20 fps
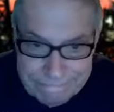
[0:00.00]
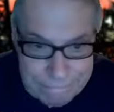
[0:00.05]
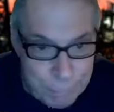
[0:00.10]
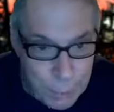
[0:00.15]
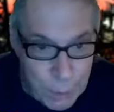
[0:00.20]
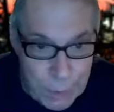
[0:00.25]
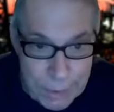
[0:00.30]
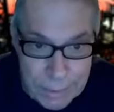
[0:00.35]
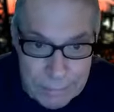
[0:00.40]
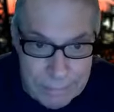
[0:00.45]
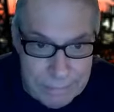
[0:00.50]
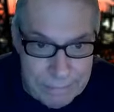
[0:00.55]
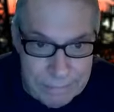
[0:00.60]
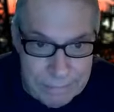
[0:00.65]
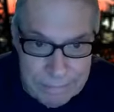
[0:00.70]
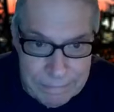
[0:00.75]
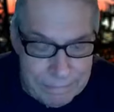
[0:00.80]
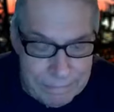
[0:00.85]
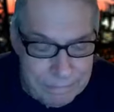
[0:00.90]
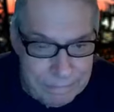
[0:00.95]
But
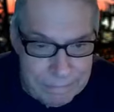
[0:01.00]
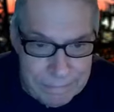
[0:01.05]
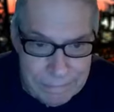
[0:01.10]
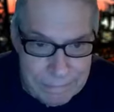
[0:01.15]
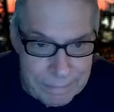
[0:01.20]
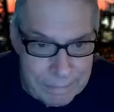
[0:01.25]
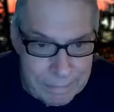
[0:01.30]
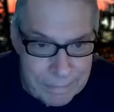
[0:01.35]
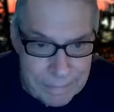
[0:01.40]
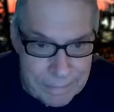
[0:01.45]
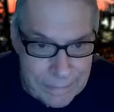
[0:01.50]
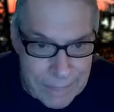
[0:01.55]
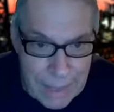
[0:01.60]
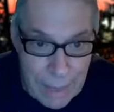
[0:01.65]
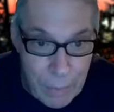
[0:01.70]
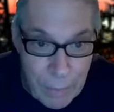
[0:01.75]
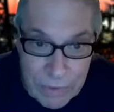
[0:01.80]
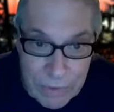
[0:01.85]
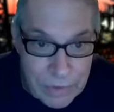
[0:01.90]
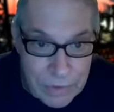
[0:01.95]

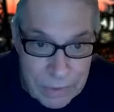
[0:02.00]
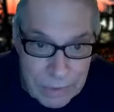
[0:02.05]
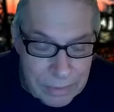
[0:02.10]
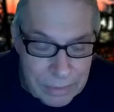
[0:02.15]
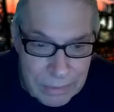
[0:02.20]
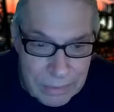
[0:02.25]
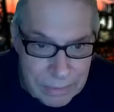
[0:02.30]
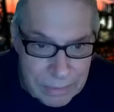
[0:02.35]
that wasn't